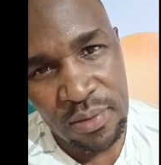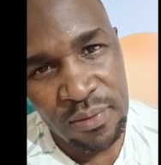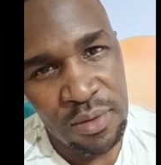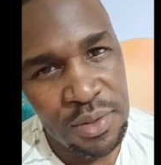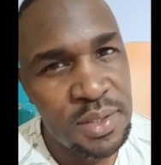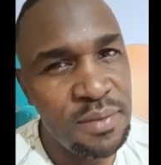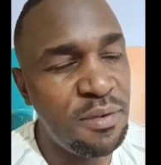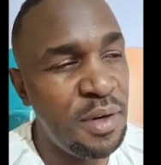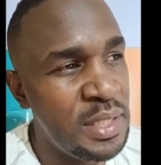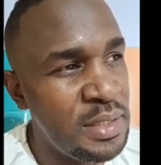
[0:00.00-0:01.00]
We've lost
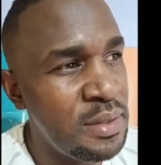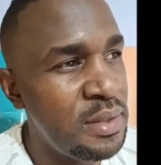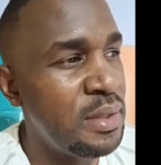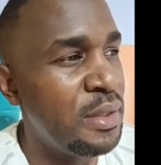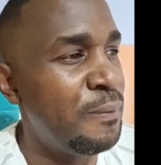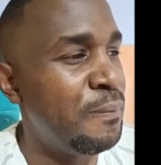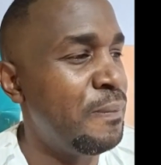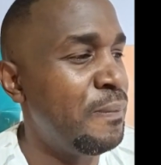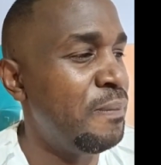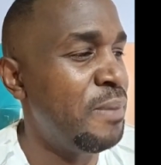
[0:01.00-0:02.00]
friends,
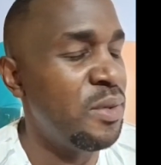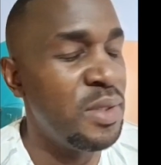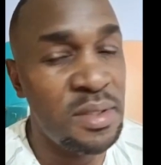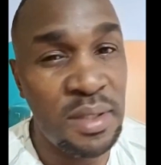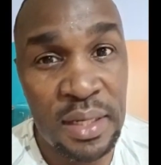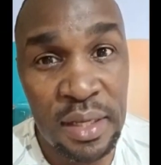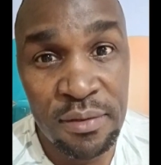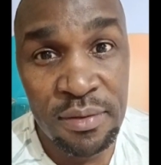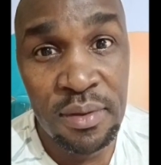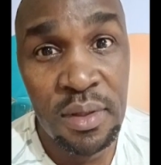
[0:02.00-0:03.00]
but we are still
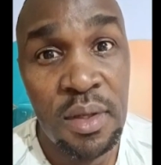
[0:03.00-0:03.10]
alive.